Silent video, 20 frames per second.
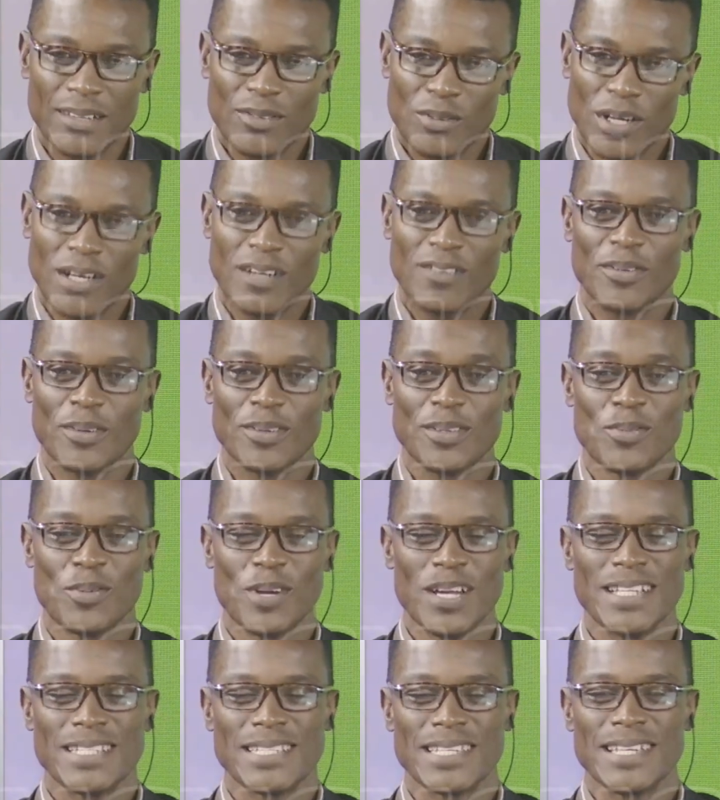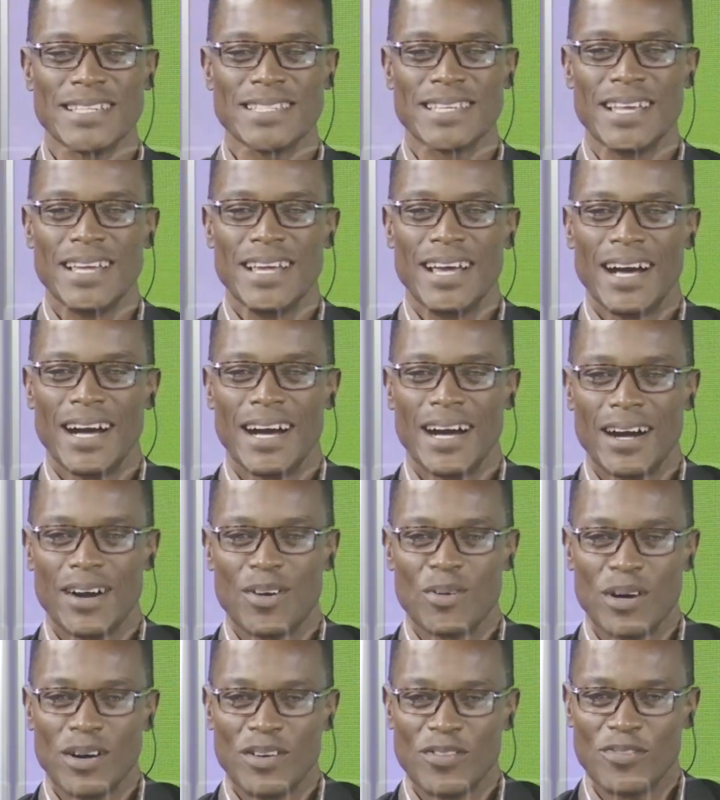Well, from the way it is,
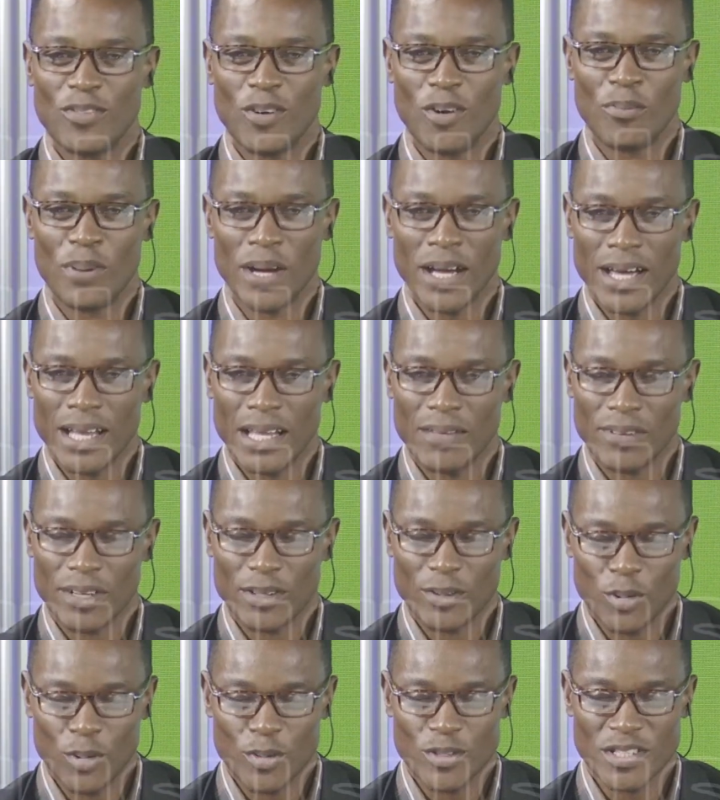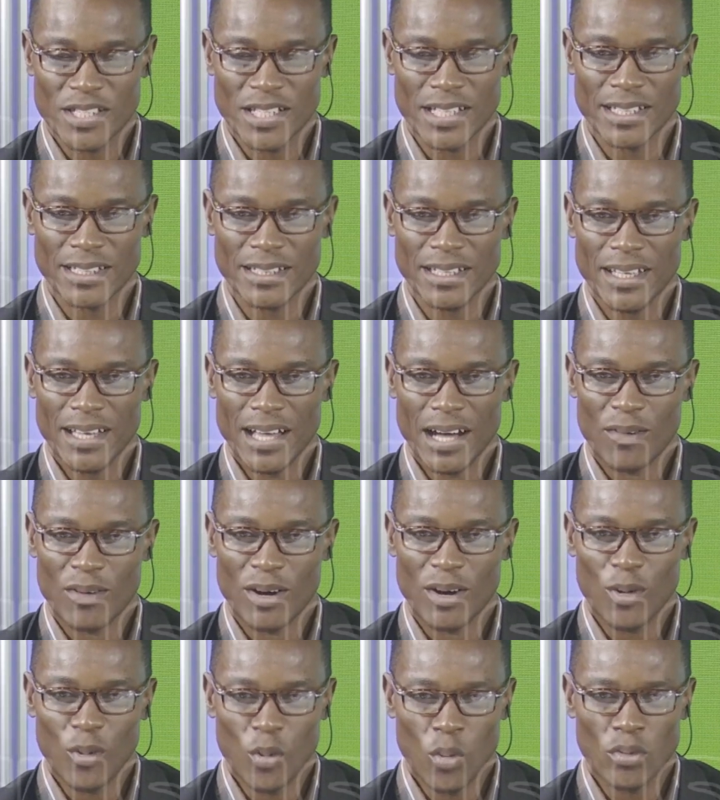well, for Bayer Leverkusen,
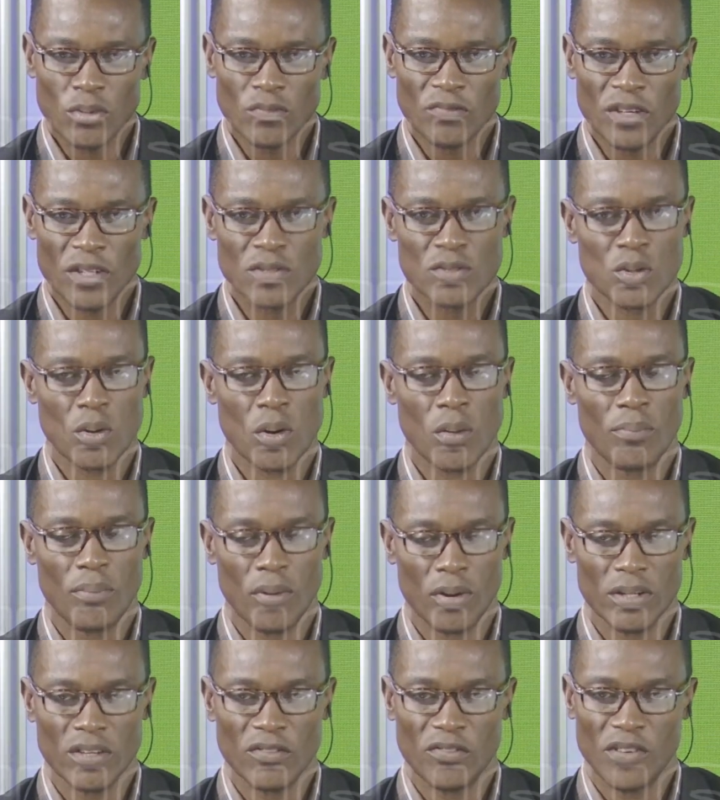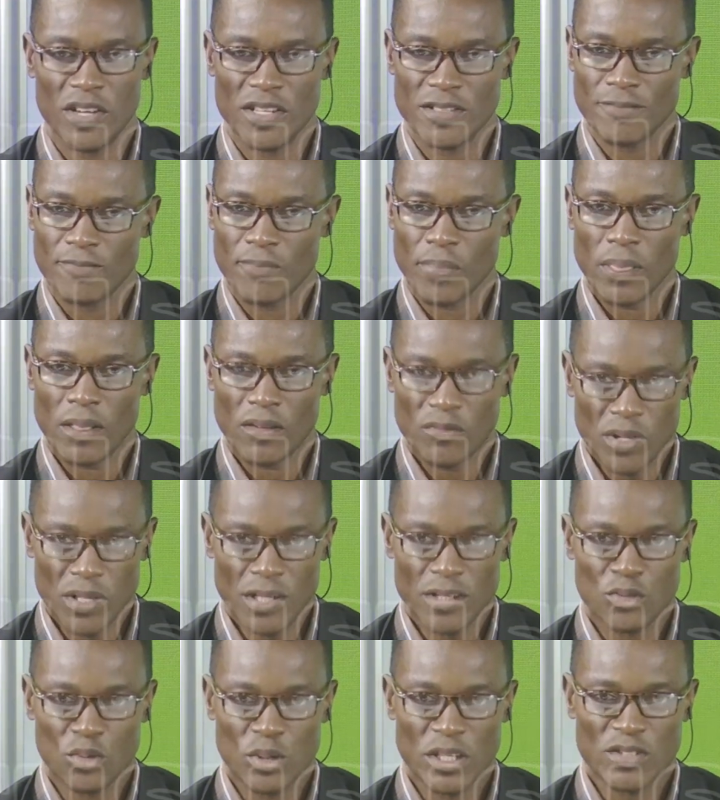our own Victor Boniface,
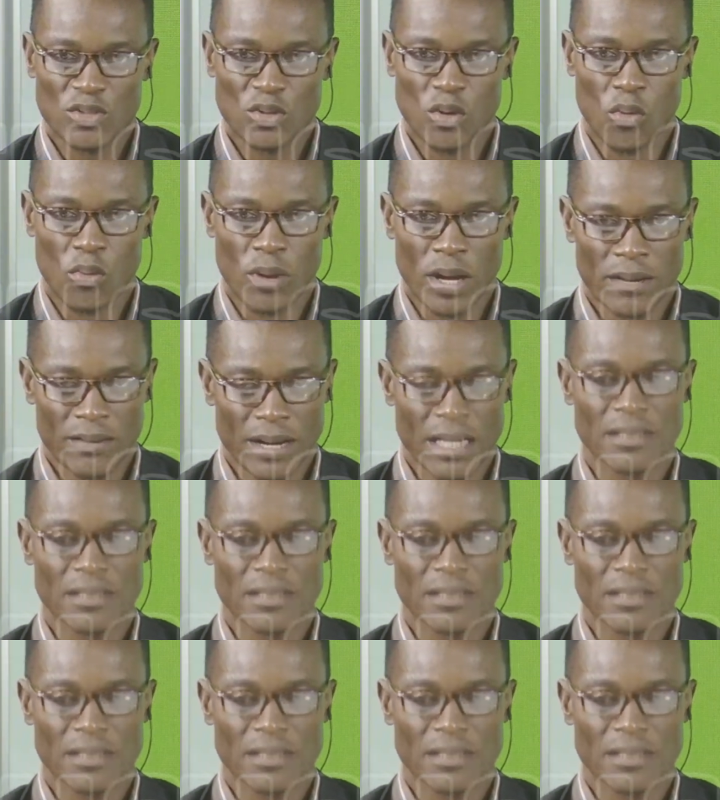really doing so well.